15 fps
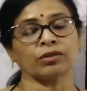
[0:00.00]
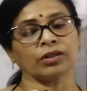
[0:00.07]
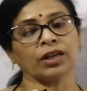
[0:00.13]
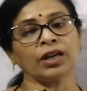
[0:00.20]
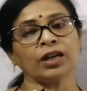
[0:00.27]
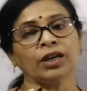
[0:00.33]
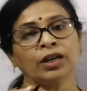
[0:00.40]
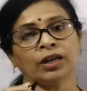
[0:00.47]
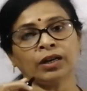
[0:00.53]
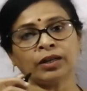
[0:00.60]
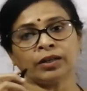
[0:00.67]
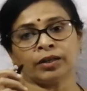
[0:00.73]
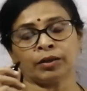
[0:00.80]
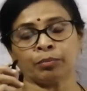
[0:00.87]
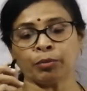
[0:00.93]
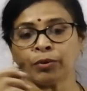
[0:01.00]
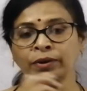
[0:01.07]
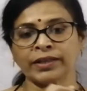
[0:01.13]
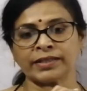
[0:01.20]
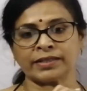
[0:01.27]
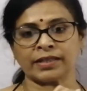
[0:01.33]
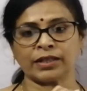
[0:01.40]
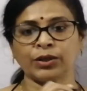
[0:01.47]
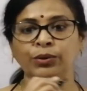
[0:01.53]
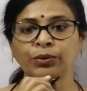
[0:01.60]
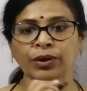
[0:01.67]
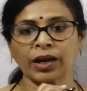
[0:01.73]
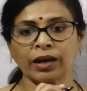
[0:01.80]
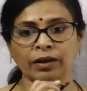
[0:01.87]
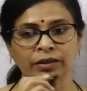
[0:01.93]
or the protista.
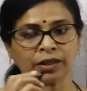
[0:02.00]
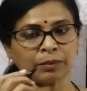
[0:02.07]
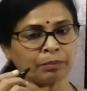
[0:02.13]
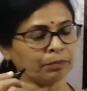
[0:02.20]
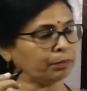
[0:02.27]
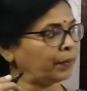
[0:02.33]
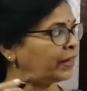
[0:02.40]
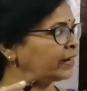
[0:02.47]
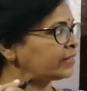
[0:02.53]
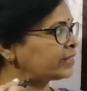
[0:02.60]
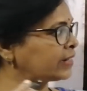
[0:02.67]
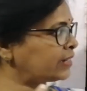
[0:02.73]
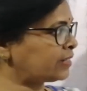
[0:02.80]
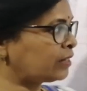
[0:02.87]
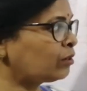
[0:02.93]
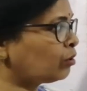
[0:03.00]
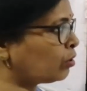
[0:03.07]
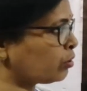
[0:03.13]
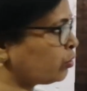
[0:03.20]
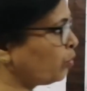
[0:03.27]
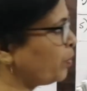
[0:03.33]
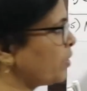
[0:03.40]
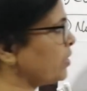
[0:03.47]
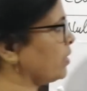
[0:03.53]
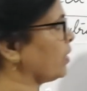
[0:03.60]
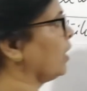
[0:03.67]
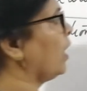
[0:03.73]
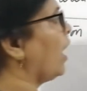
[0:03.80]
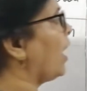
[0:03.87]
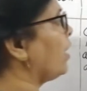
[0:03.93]
The parasites are also present,
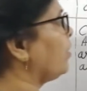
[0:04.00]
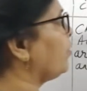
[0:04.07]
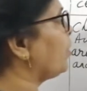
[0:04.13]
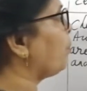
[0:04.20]
and if